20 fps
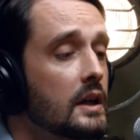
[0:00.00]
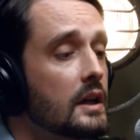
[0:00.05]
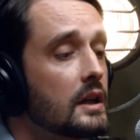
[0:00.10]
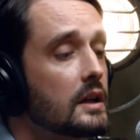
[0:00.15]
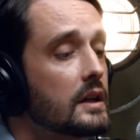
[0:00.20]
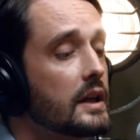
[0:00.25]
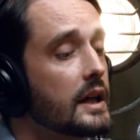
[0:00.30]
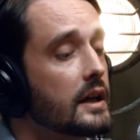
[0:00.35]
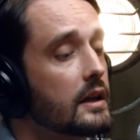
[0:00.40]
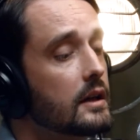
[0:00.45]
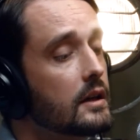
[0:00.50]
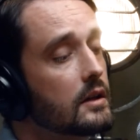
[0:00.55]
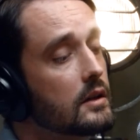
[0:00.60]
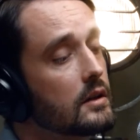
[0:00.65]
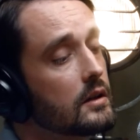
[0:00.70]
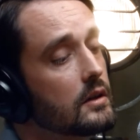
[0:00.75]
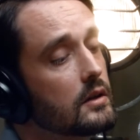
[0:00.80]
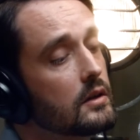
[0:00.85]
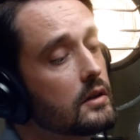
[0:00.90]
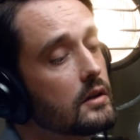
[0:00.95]
Like
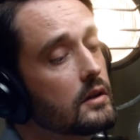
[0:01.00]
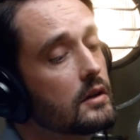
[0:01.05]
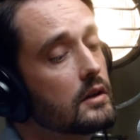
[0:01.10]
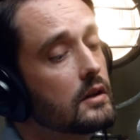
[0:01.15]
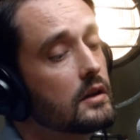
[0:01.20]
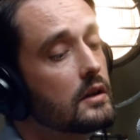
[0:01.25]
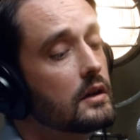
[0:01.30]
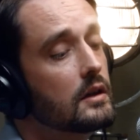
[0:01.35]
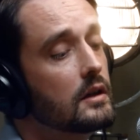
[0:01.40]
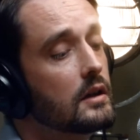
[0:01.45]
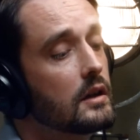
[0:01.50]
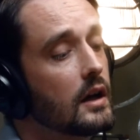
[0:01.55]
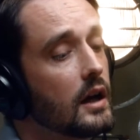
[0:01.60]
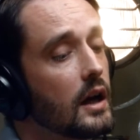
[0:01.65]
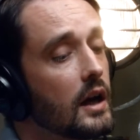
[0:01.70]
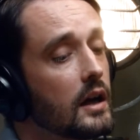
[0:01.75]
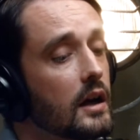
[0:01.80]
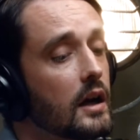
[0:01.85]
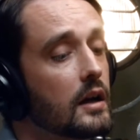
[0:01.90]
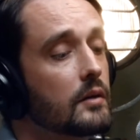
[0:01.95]

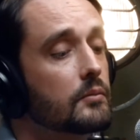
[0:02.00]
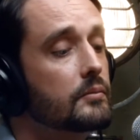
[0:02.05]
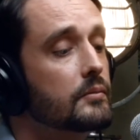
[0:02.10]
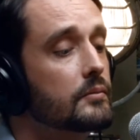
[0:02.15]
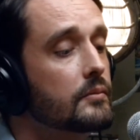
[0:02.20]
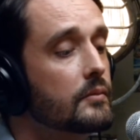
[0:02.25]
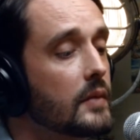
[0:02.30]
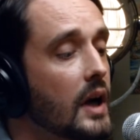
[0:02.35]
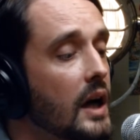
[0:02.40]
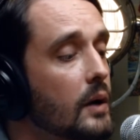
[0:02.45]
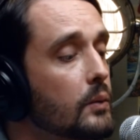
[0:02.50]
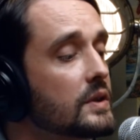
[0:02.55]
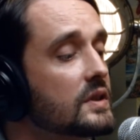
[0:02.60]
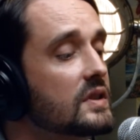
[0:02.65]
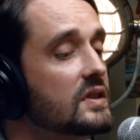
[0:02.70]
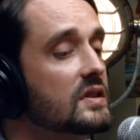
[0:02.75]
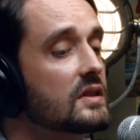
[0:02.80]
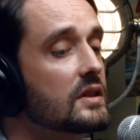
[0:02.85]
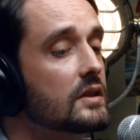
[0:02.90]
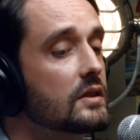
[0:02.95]
I would
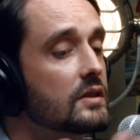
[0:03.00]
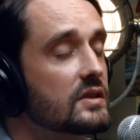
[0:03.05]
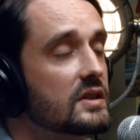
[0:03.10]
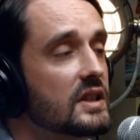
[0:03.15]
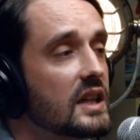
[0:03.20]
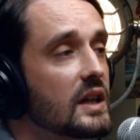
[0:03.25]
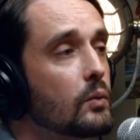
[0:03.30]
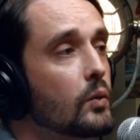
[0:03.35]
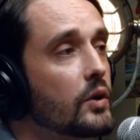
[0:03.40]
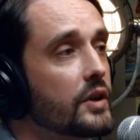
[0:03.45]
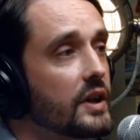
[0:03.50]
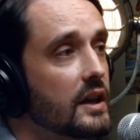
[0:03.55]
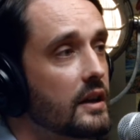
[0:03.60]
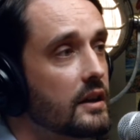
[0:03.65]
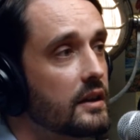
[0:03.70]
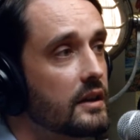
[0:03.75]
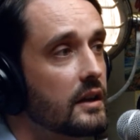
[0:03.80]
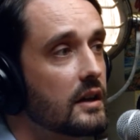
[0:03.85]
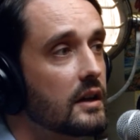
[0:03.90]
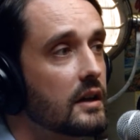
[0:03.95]
still say what I
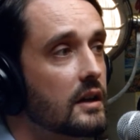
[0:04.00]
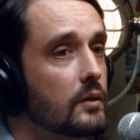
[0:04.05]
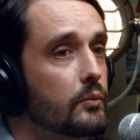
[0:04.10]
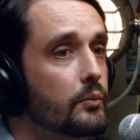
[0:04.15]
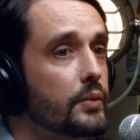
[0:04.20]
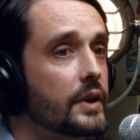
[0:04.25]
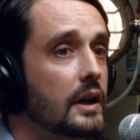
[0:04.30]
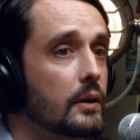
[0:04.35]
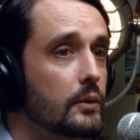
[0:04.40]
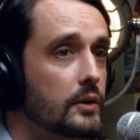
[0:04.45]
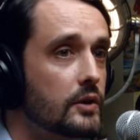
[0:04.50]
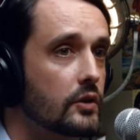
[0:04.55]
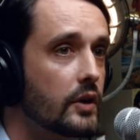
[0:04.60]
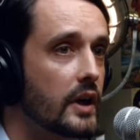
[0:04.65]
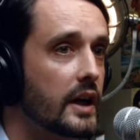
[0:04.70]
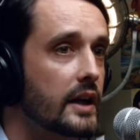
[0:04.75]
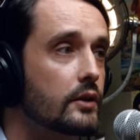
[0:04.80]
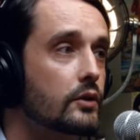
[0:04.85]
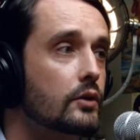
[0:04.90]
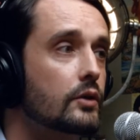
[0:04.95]
think, but I would
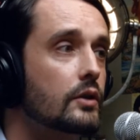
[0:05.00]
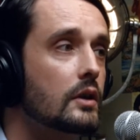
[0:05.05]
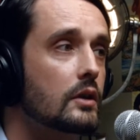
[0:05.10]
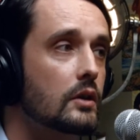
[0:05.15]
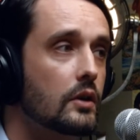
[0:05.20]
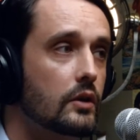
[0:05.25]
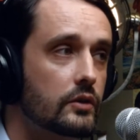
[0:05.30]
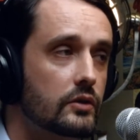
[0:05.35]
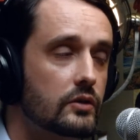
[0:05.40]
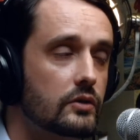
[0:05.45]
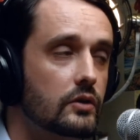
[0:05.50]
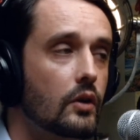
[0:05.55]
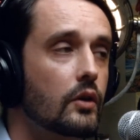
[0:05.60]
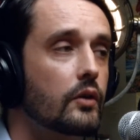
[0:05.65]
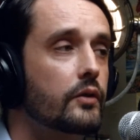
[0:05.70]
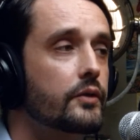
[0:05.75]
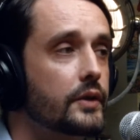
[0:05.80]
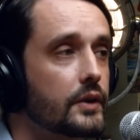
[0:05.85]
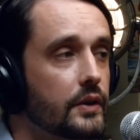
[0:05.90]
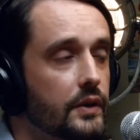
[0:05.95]
try and do it a lot
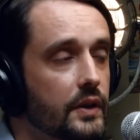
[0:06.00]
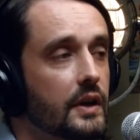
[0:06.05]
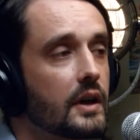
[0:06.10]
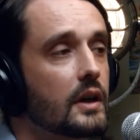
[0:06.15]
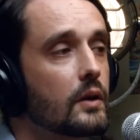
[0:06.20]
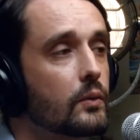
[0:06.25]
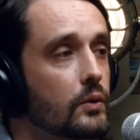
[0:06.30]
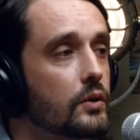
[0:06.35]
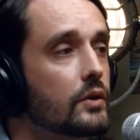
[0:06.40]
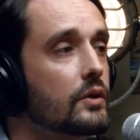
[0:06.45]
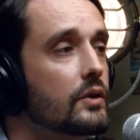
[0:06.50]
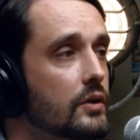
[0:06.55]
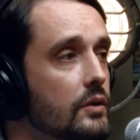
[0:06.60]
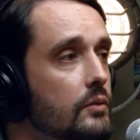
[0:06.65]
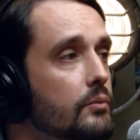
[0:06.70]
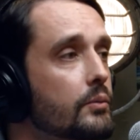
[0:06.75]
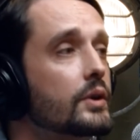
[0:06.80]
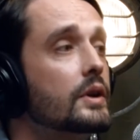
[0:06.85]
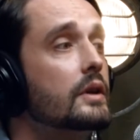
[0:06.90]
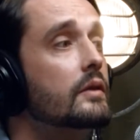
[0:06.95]
softer than I would
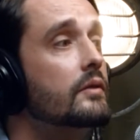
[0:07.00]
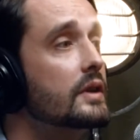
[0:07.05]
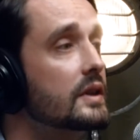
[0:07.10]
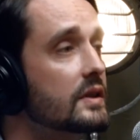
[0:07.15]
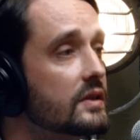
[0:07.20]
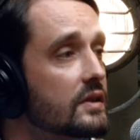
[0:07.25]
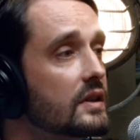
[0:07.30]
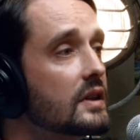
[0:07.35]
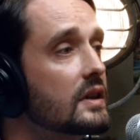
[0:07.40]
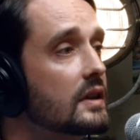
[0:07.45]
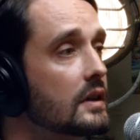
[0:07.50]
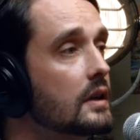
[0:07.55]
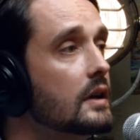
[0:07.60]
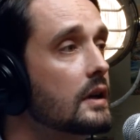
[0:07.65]
previously.